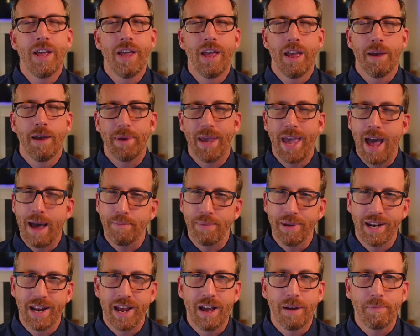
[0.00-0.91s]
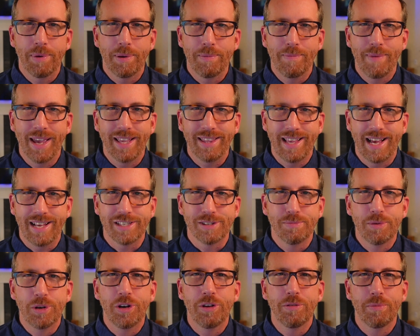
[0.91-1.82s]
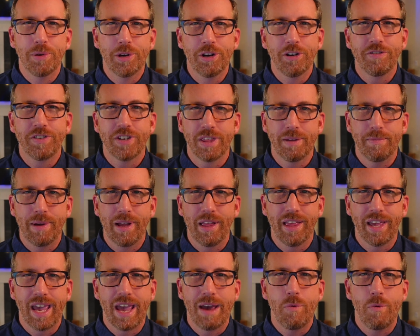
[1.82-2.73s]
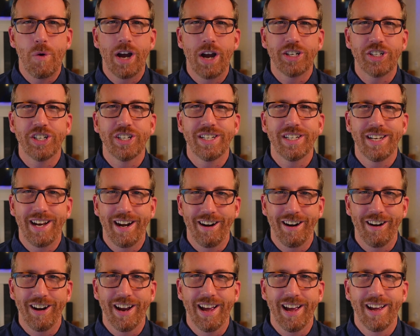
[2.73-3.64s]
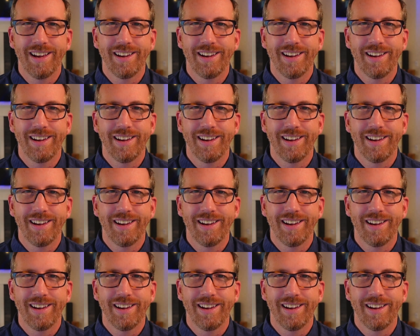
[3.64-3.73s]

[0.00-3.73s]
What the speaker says: I'd be happy to help you make that smooth move to the Bellingham, Washington area.